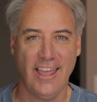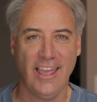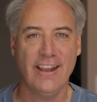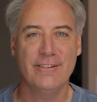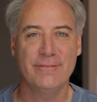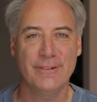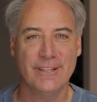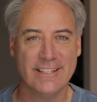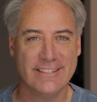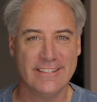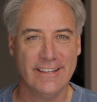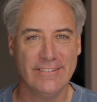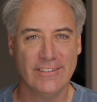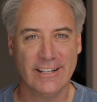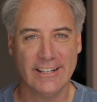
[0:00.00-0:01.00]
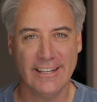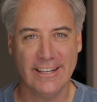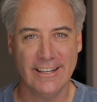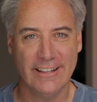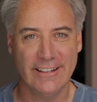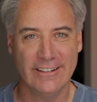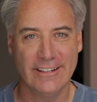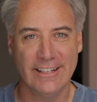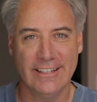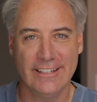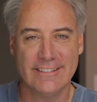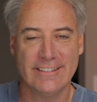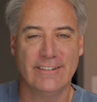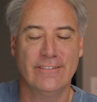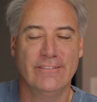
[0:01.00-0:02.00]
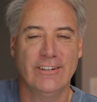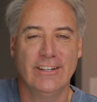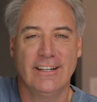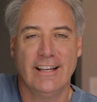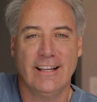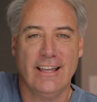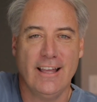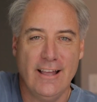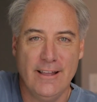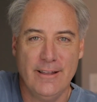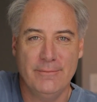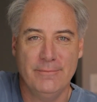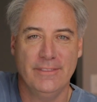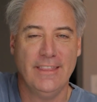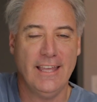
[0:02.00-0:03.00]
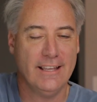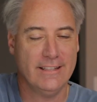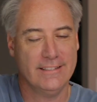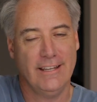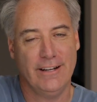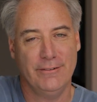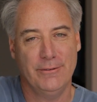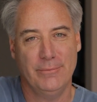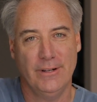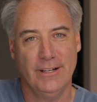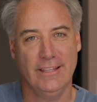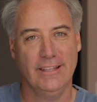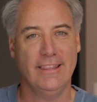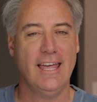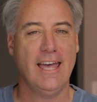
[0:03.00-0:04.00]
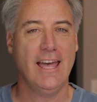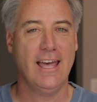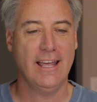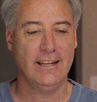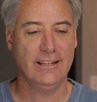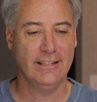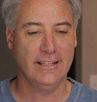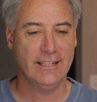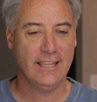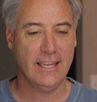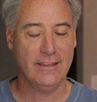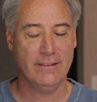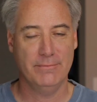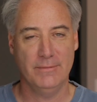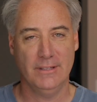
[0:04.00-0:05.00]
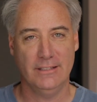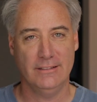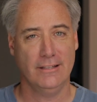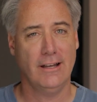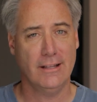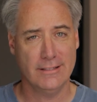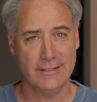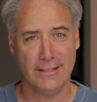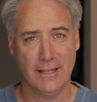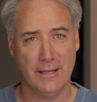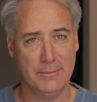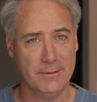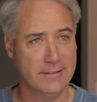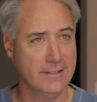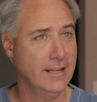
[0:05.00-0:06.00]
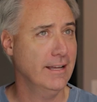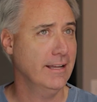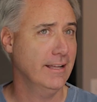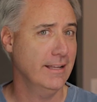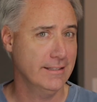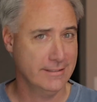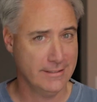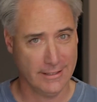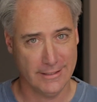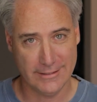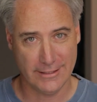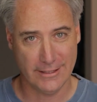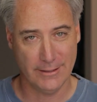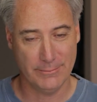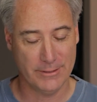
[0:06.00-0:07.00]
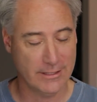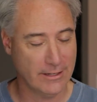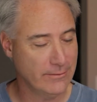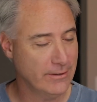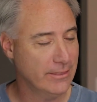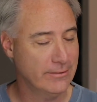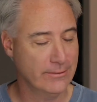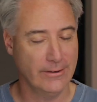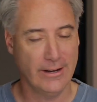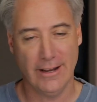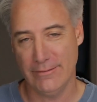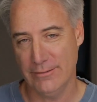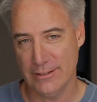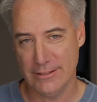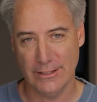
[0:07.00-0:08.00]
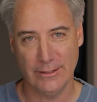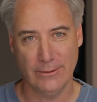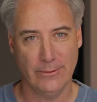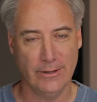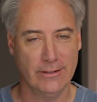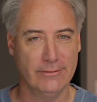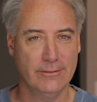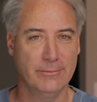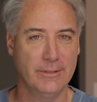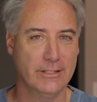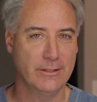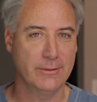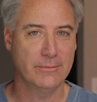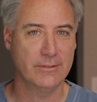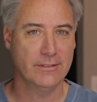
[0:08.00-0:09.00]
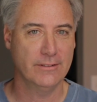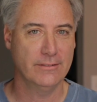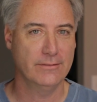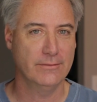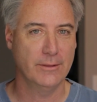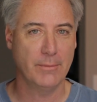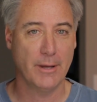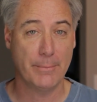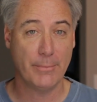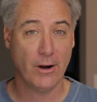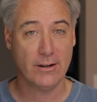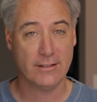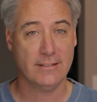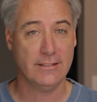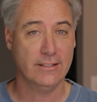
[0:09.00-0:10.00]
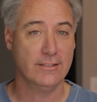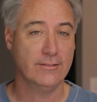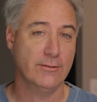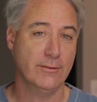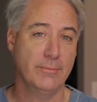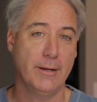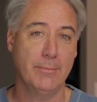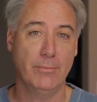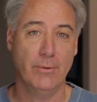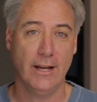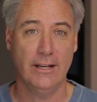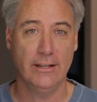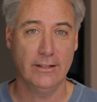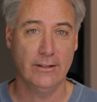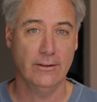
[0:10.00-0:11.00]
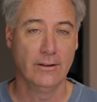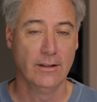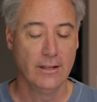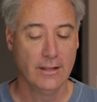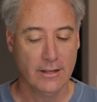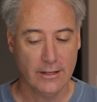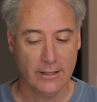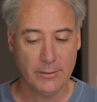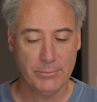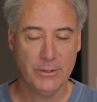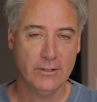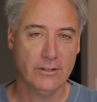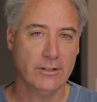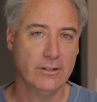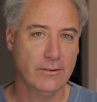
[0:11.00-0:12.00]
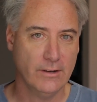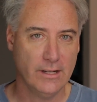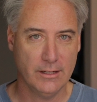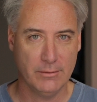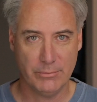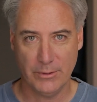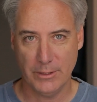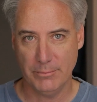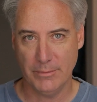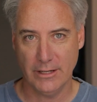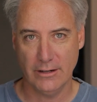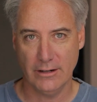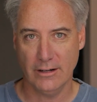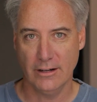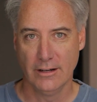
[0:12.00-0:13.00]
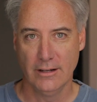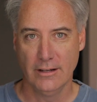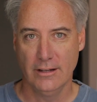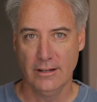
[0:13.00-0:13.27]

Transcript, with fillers: Hey everybody, this is Dave Dugdale, learningdslrvideo.com. Thanks to everybody that gave me tons of comments, and I got tons of comments. I read through every single one of them in terms of my parts list for my brand new computer to run Premiere